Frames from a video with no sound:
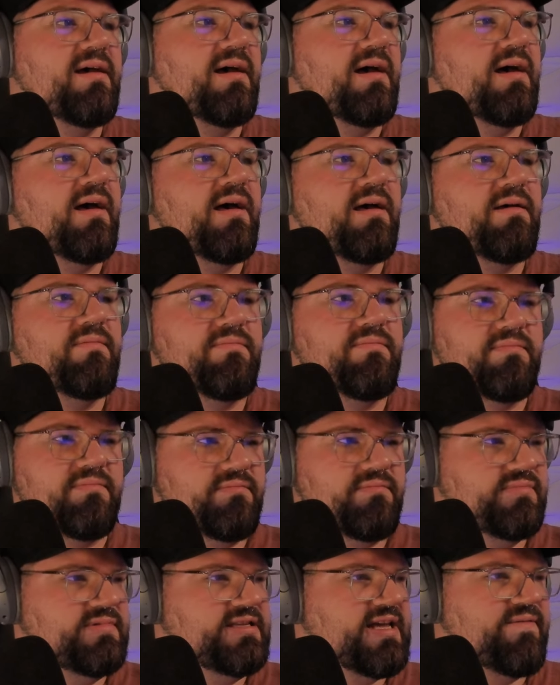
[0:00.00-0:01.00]

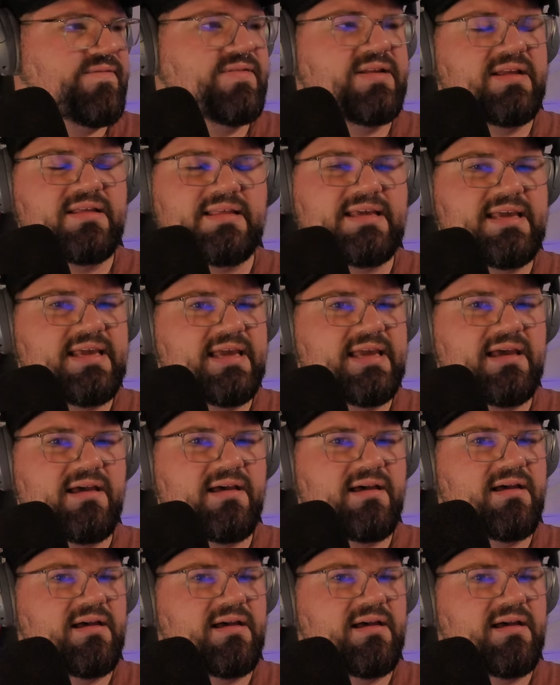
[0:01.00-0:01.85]
Definitely